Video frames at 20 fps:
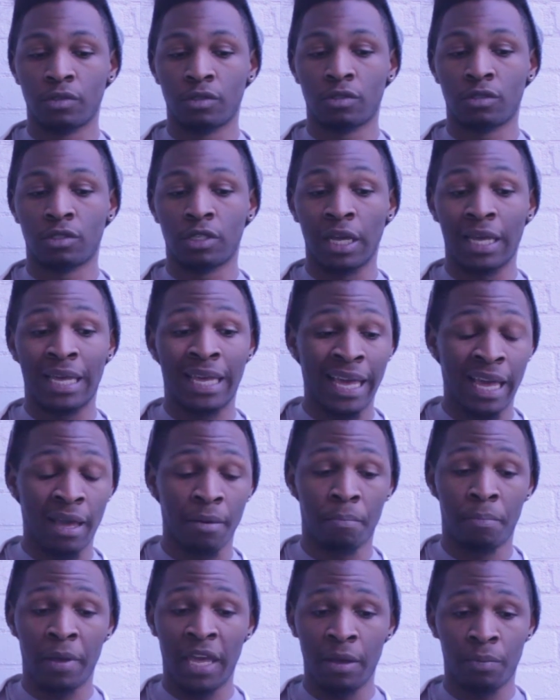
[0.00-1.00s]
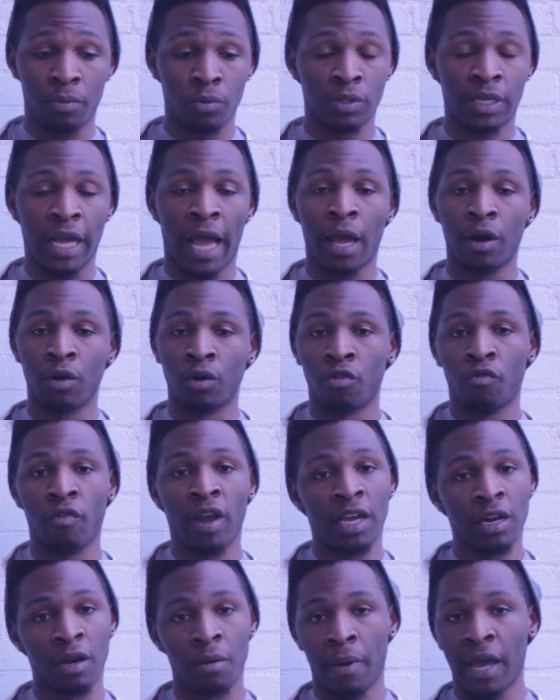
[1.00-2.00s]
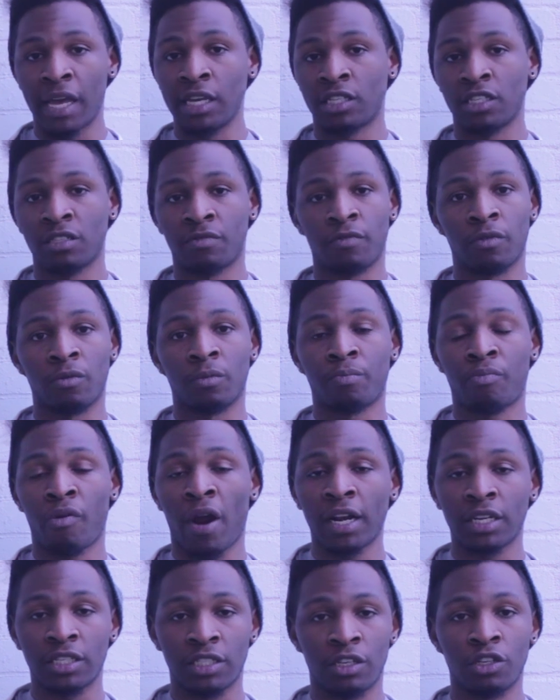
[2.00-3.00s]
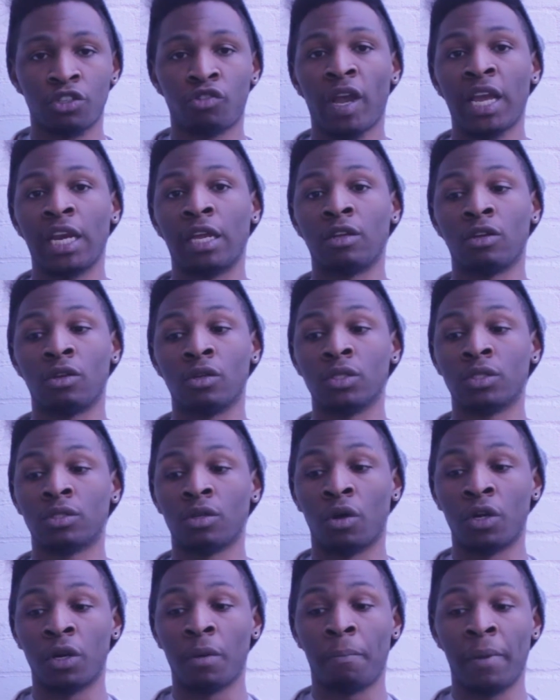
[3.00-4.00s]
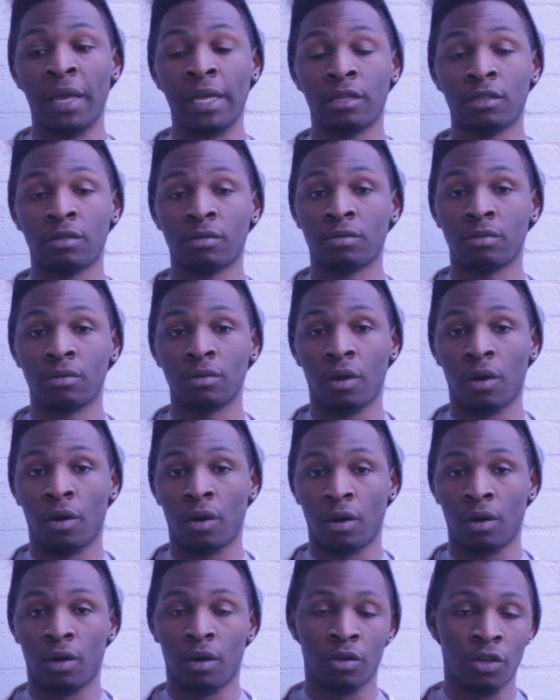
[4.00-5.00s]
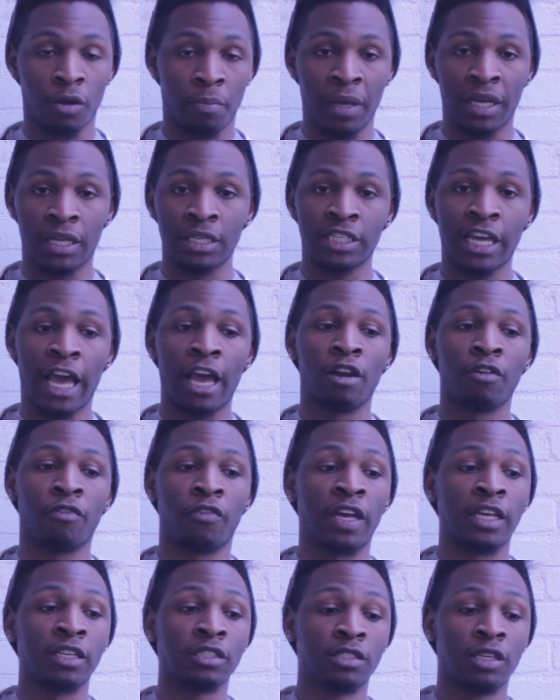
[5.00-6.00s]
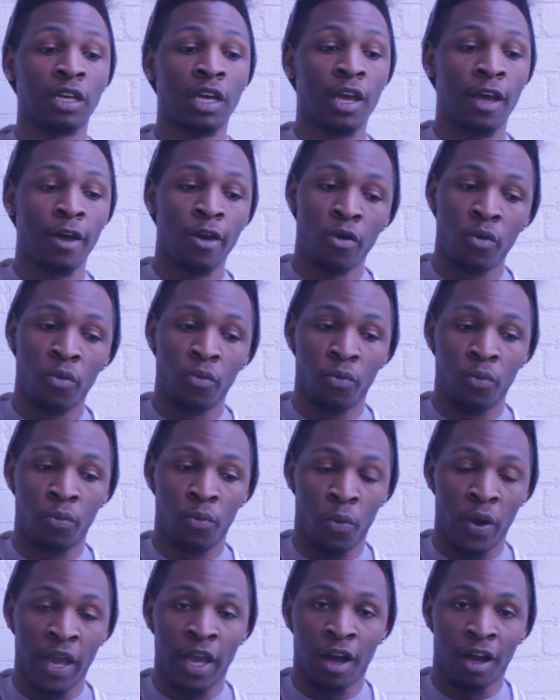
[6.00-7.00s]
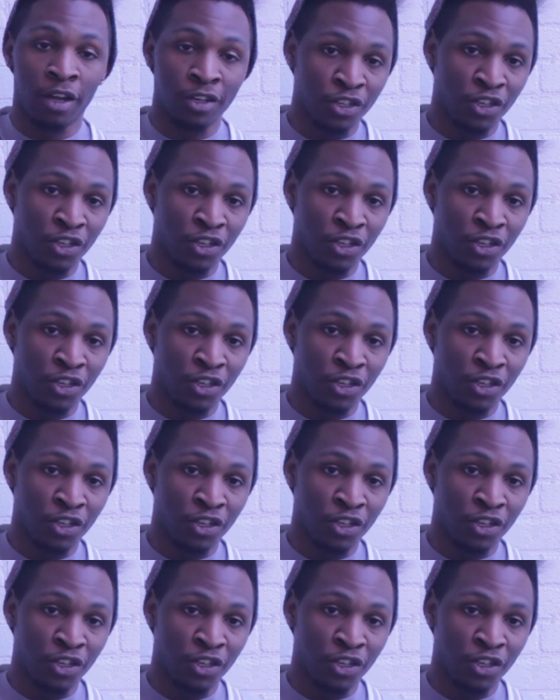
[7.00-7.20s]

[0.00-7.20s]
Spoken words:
to get people down on a regular basis for practicing and training, because on the bigger scale of things, we are the